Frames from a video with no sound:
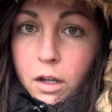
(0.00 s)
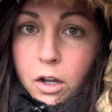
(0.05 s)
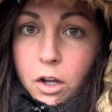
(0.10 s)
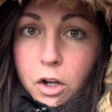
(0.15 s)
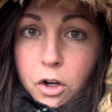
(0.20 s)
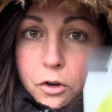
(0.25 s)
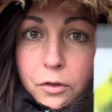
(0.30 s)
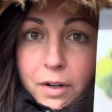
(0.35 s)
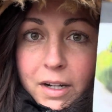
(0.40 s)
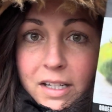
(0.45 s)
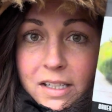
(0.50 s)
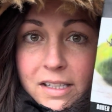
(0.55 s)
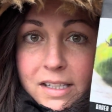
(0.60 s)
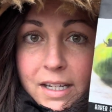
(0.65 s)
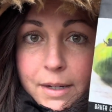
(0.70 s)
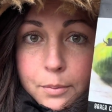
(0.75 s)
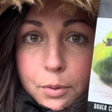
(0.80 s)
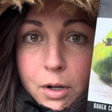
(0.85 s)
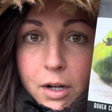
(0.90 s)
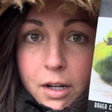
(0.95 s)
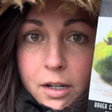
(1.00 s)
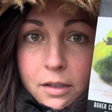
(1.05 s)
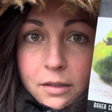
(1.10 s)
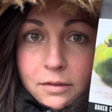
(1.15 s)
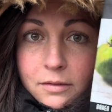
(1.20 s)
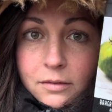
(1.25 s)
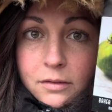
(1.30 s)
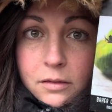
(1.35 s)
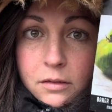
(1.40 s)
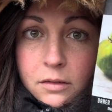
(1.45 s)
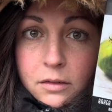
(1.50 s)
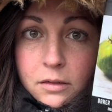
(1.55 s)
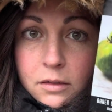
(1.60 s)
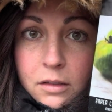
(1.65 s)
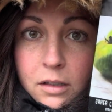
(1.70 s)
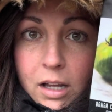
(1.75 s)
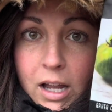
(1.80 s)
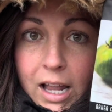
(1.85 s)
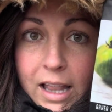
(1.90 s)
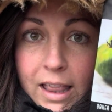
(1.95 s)
green zebra,
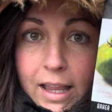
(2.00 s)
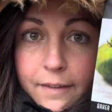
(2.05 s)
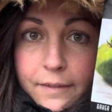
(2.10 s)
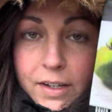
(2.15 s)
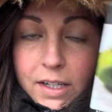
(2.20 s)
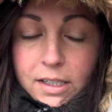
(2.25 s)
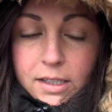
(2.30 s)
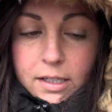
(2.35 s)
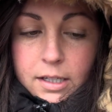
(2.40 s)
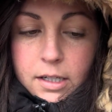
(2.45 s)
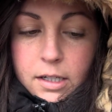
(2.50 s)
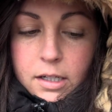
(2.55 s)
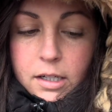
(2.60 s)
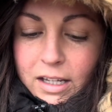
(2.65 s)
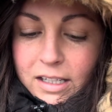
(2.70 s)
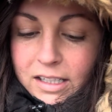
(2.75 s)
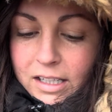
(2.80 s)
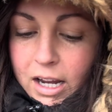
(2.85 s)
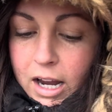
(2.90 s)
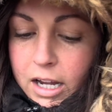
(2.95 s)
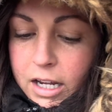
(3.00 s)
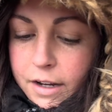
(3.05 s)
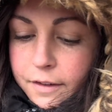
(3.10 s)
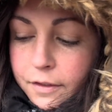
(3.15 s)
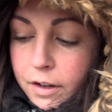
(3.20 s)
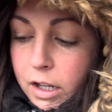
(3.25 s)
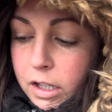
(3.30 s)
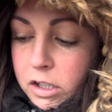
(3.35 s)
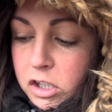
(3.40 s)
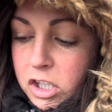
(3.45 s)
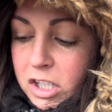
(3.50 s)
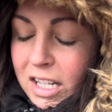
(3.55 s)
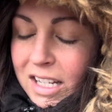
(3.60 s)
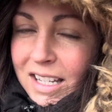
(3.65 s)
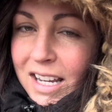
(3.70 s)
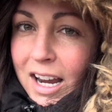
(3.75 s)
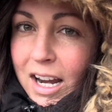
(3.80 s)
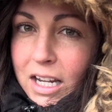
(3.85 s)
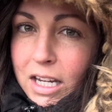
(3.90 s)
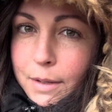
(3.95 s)
I love it. It's kind of just a
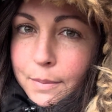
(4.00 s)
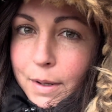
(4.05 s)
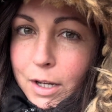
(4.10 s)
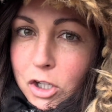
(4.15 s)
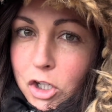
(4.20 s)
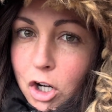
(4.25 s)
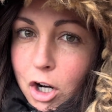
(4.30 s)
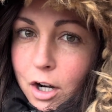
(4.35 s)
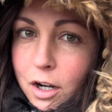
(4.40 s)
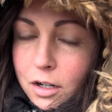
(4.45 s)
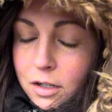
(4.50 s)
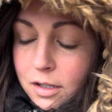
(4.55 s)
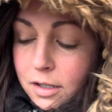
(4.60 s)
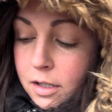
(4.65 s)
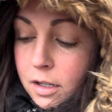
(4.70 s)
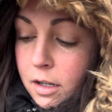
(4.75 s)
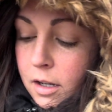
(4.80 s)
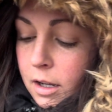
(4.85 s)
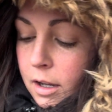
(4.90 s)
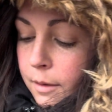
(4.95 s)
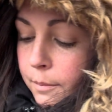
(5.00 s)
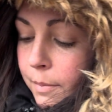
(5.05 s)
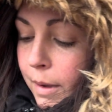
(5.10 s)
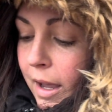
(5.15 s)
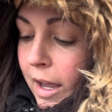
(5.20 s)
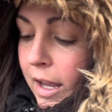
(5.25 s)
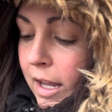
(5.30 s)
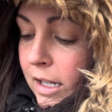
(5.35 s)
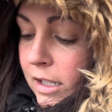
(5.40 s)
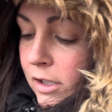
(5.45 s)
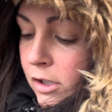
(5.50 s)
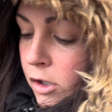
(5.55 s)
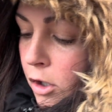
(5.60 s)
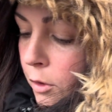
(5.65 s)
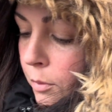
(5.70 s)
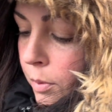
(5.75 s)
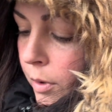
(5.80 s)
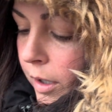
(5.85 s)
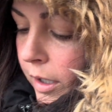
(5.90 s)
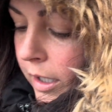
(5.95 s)
tiny bit tart, but it's so
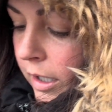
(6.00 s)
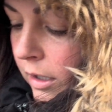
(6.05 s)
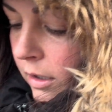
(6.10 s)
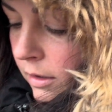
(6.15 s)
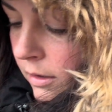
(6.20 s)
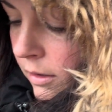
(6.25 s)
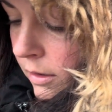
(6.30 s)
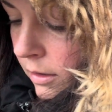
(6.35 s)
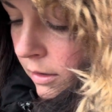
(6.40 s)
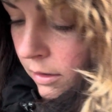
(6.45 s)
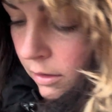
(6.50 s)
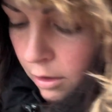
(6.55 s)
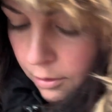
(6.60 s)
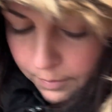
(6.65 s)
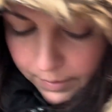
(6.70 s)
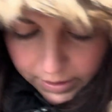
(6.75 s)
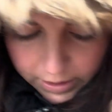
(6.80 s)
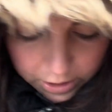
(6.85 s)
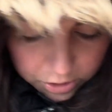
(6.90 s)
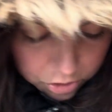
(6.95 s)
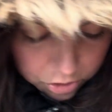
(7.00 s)
pretty. Oh my gosh,